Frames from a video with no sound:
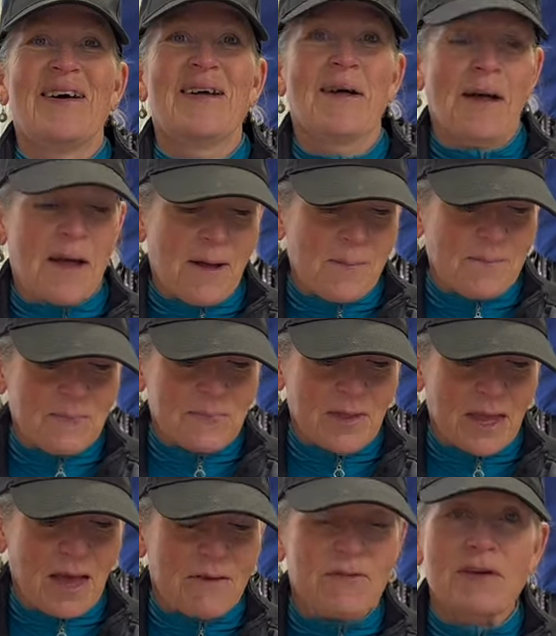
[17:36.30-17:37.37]
um,
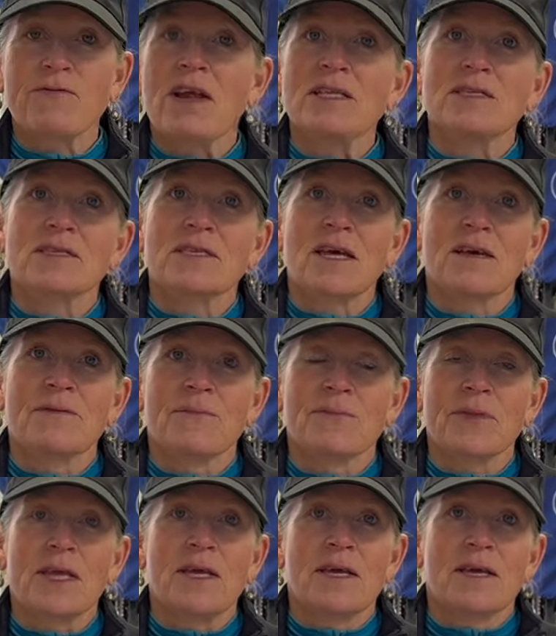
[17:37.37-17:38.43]
having a
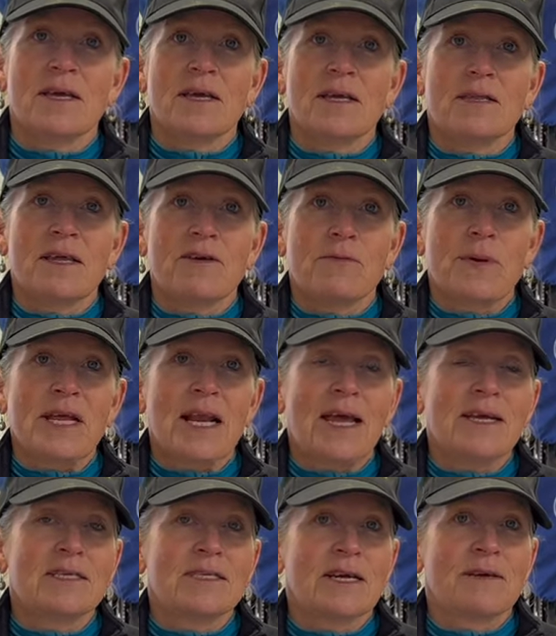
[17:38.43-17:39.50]
Yeah. A bit
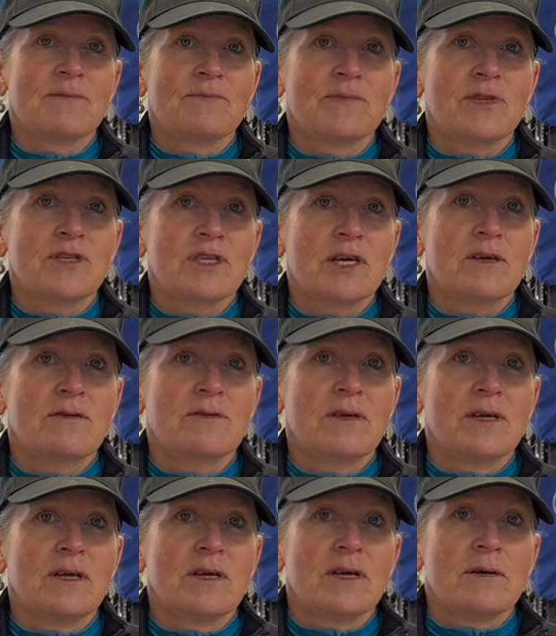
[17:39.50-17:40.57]
later. So
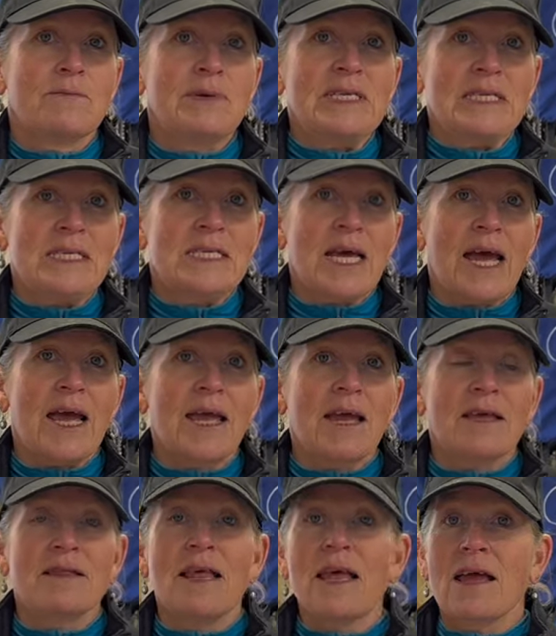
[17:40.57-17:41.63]
busy day.
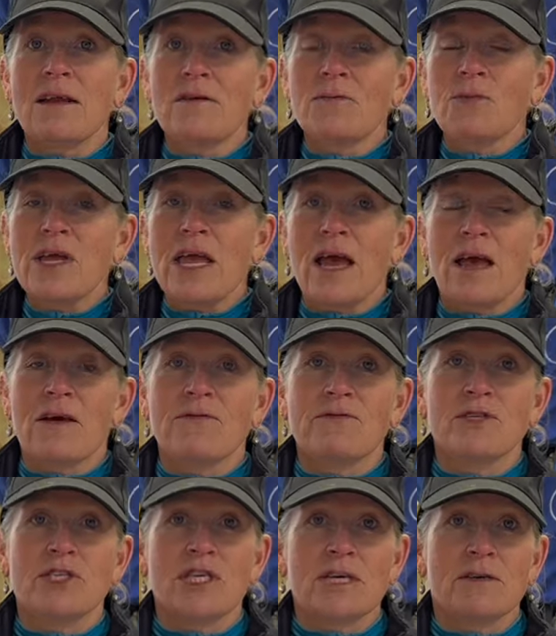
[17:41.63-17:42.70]
And then we have
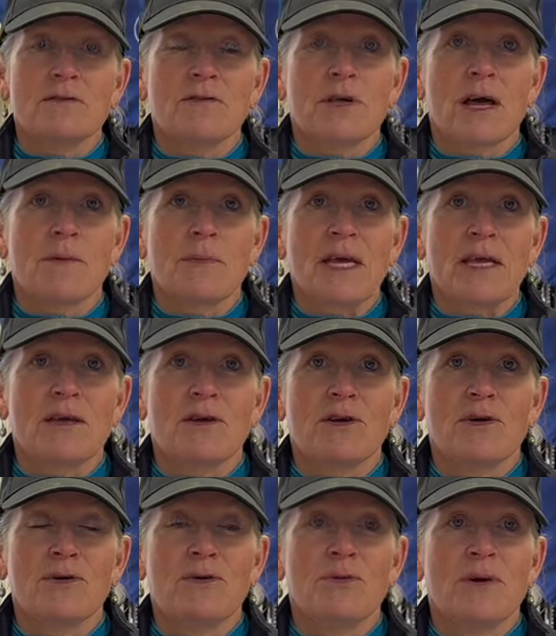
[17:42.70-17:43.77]
Jill coming,
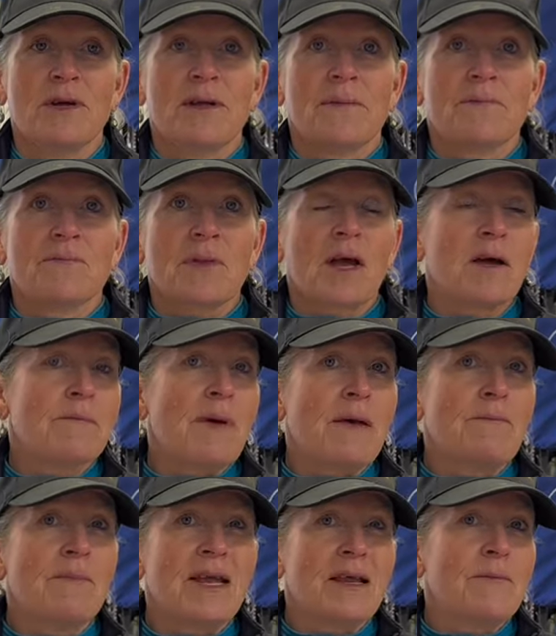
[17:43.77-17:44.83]
who I
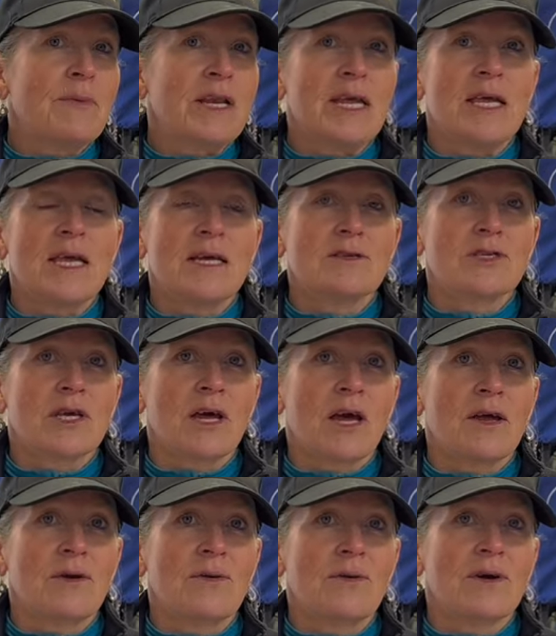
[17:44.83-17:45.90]
met many, many years ago,
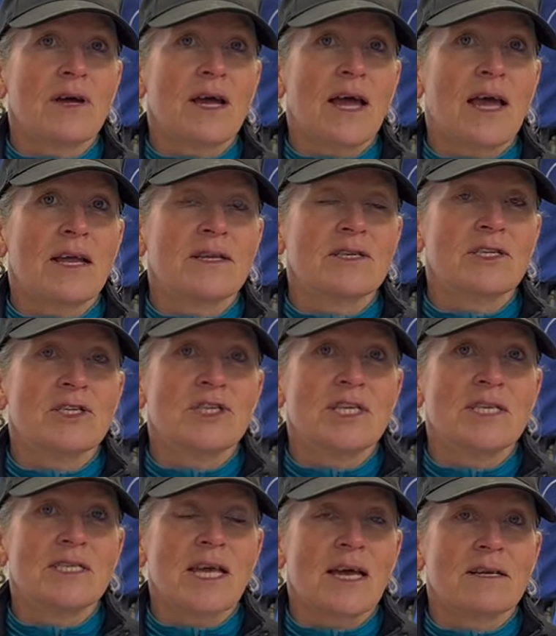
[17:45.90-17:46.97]
and
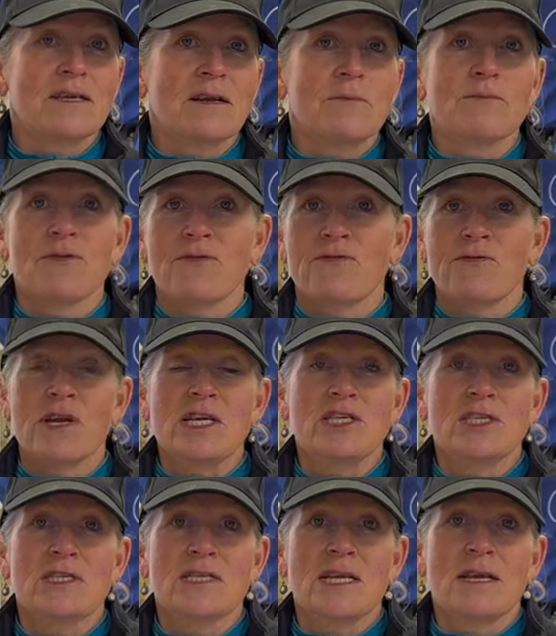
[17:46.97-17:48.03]
she's had a number of
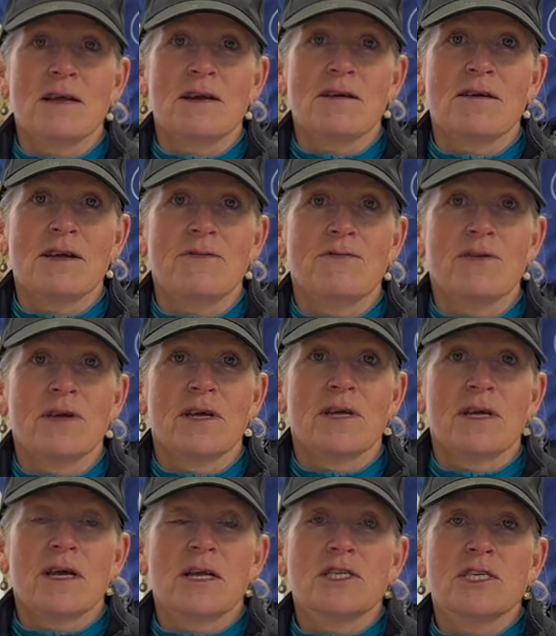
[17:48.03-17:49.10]
Friesians in her life,
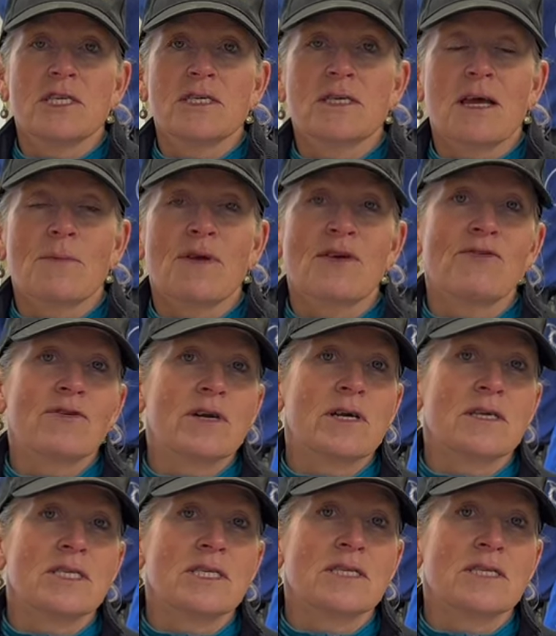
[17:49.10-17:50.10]
and she's coming for a night